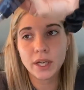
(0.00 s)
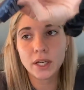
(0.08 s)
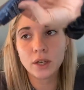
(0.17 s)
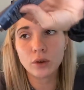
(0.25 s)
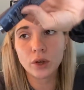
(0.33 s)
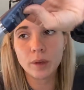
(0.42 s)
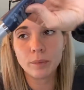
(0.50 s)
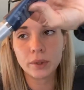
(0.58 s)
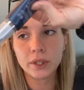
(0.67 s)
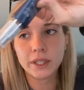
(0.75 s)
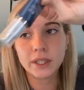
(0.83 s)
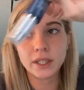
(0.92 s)
it'll
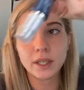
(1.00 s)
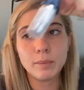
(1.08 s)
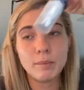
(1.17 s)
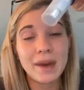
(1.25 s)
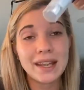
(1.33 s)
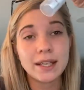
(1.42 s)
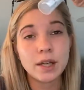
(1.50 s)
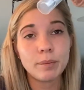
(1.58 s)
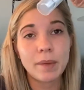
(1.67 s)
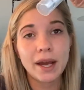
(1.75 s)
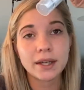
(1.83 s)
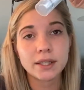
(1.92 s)
completely mend it
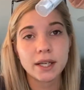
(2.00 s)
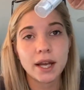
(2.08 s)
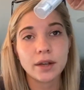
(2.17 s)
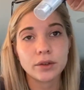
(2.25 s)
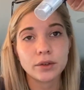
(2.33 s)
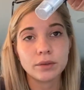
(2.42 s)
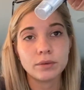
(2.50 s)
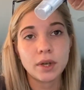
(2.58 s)
back together.